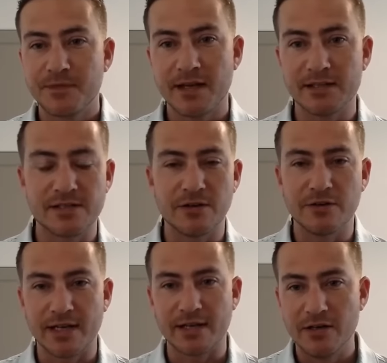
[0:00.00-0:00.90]
And so,
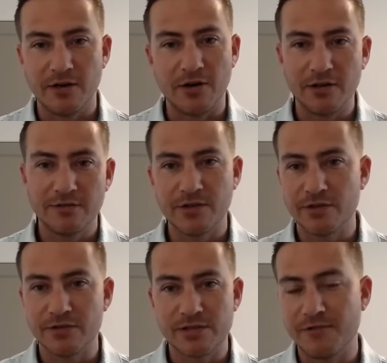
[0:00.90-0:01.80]
like, all of
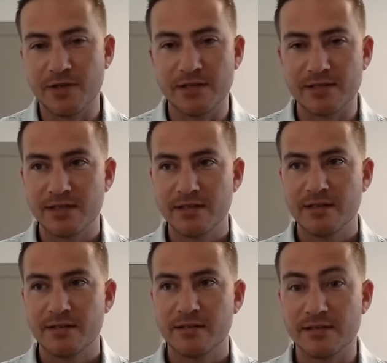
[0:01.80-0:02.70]
those different
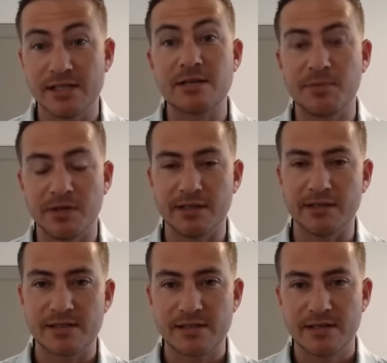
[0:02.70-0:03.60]

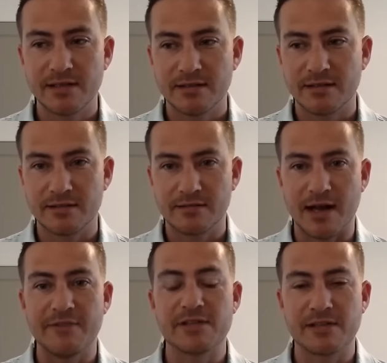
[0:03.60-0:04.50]
disciplines
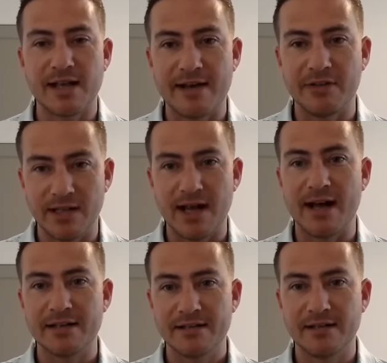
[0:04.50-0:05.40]
obviously have a
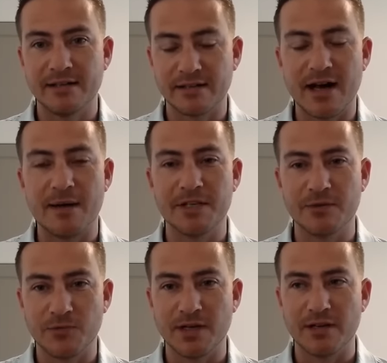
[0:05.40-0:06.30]
lot in
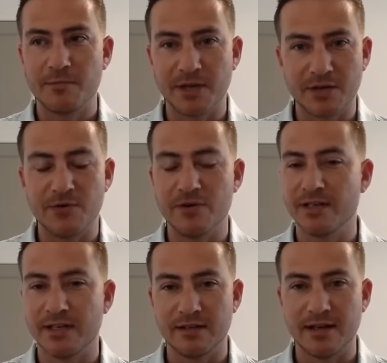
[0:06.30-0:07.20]
common with Bitcoin
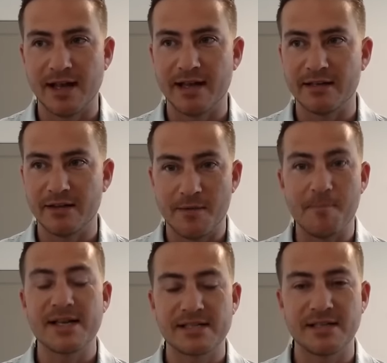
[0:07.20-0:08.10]
and the
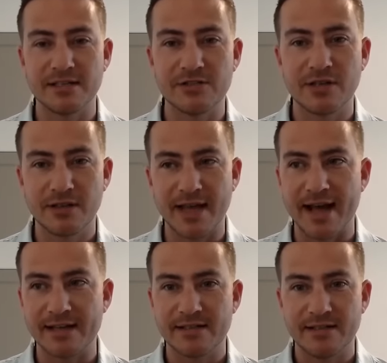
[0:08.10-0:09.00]
message
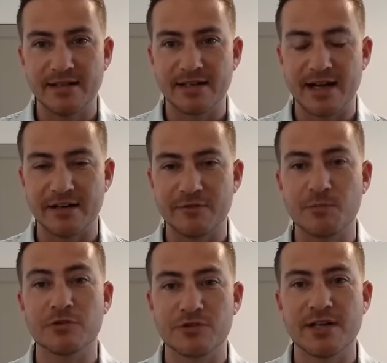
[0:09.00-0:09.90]
that it kind of
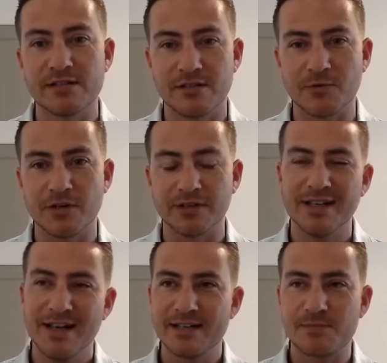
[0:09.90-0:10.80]
portrays to the world.
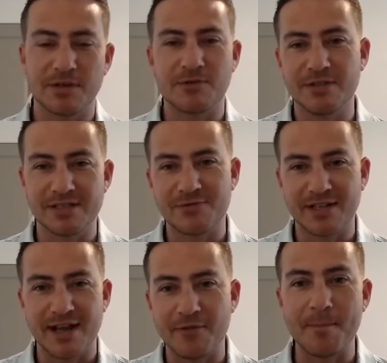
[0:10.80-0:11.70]
I guess Bitcoin doesn't
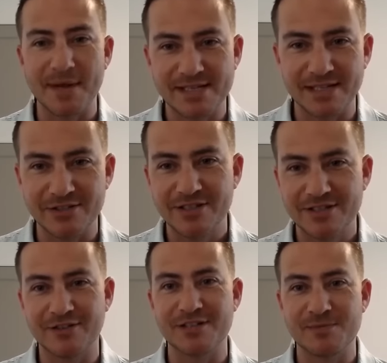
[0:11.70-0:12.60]
really have a message,
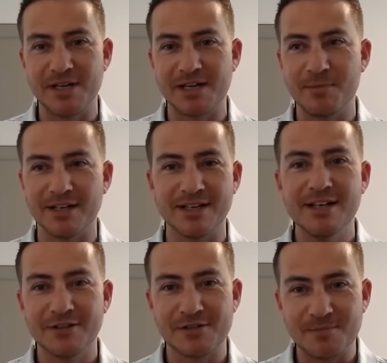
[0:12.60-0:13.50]
so to speak, but
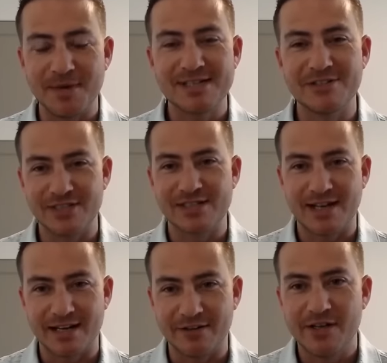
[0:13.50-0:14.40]
those messages
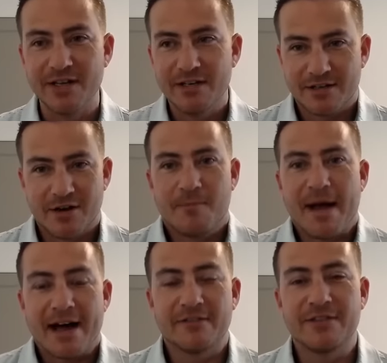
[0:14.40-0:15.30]
kind of come
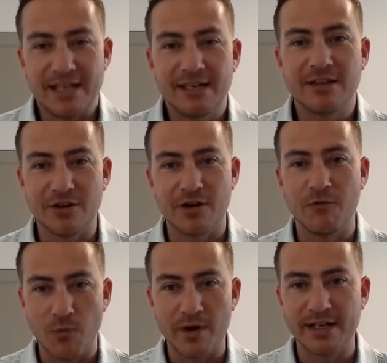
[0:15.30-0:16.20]
out of the ether of
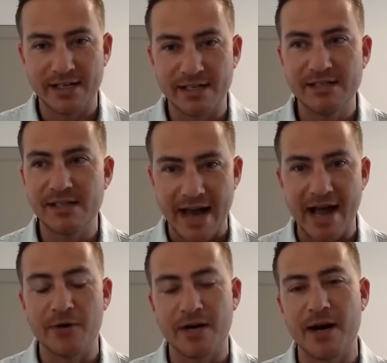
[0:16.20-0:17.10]
what it is and
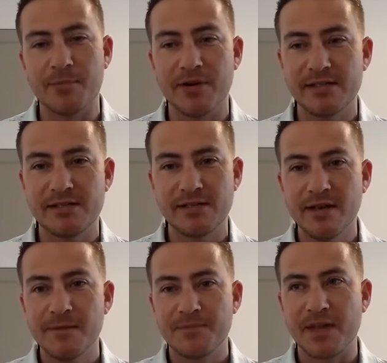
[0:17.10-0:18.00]
how it operates
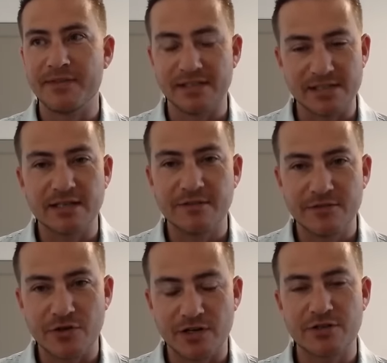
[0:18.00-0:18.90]
and the incentive
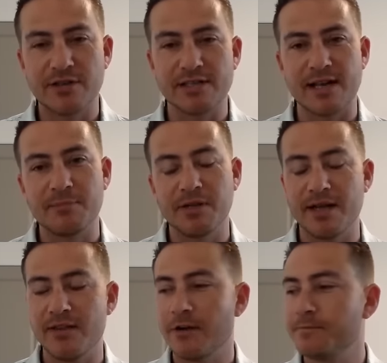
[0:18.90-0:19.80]
structure that's at
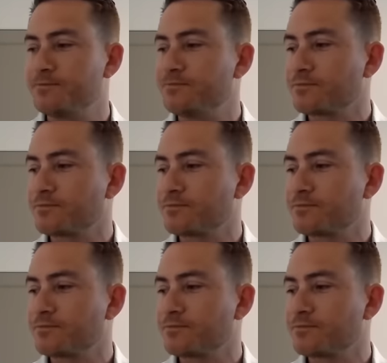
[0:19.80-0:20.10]
play there.